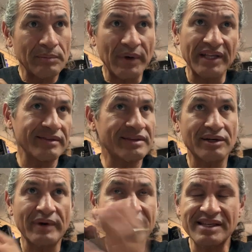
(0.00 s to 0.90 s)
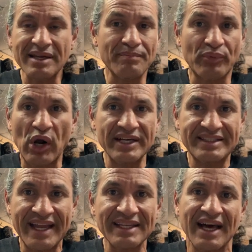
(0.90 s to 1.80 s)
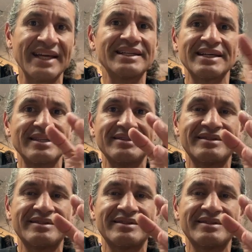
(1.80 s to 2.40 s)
but they're racing in broad daylight and